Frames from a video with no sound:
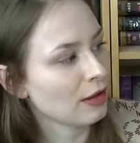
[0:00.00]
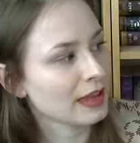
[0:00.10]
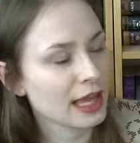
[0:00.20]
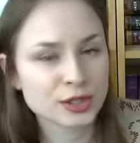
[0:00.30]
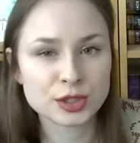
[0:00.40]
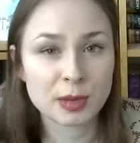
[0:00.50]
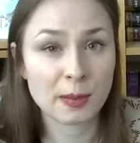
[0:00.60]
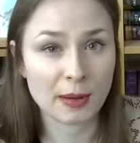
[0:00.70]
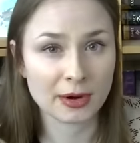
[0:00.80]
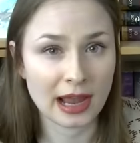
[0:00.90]
Falling Angels by
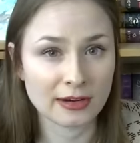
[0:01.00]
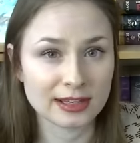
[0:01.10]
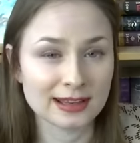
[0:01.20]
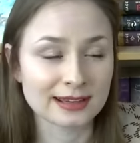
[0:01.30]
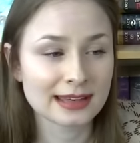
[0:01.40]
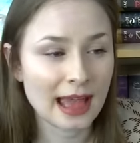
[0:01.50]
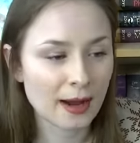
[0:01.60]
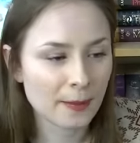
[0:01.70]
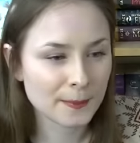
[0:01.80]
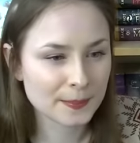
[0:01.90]
Barbara Gowdy.
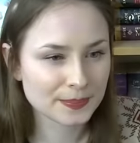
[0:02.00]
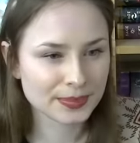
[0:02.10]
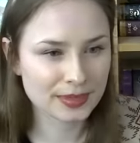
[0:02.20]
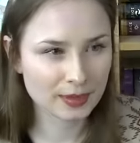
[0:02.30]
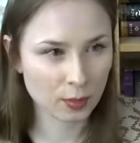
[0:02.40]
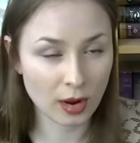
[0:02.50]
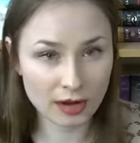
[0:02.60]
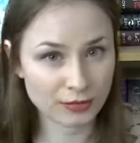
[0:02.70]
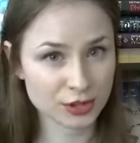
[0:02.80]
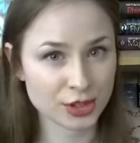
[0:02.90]
Now, when
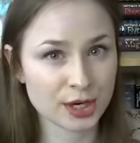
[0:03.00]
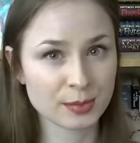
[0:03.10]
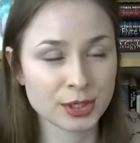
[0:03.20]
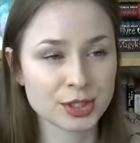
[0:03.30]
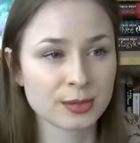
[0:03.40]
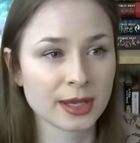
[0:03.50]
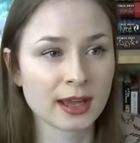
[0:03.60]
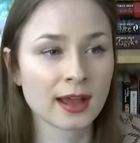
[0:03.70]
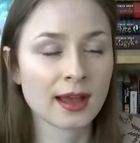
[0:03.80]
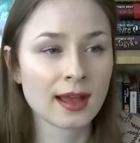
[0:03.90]
I first started
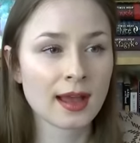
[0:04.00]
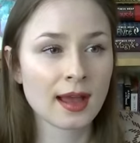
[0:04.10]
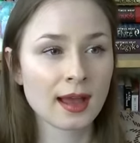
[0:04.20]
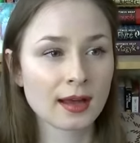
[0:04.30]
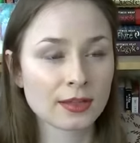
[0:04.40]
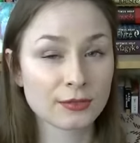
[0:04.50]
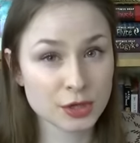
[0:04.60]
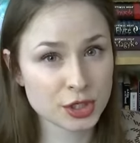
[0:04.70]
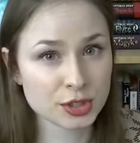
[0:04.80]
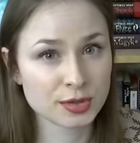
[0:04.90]
booktubing, The
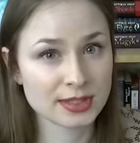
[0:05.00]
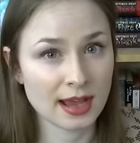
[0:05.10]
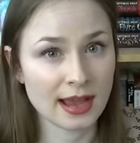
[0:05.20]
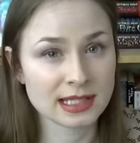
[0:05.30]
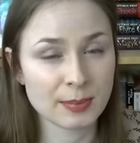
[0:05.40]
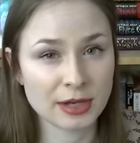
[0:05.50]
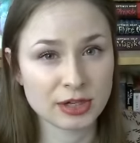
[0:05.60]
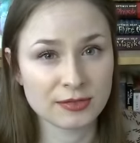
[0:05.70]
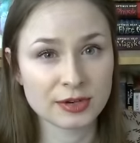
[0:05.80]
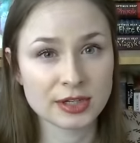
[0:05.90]
Virgin Suicides by
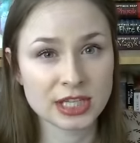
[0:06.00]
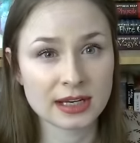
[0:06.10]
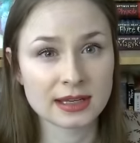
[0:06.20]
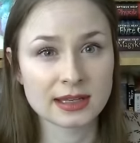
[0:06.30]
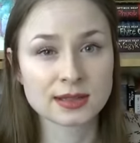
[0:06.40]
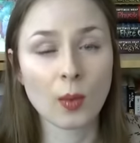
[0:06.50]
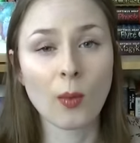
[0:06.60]
Jeffrey Eugenides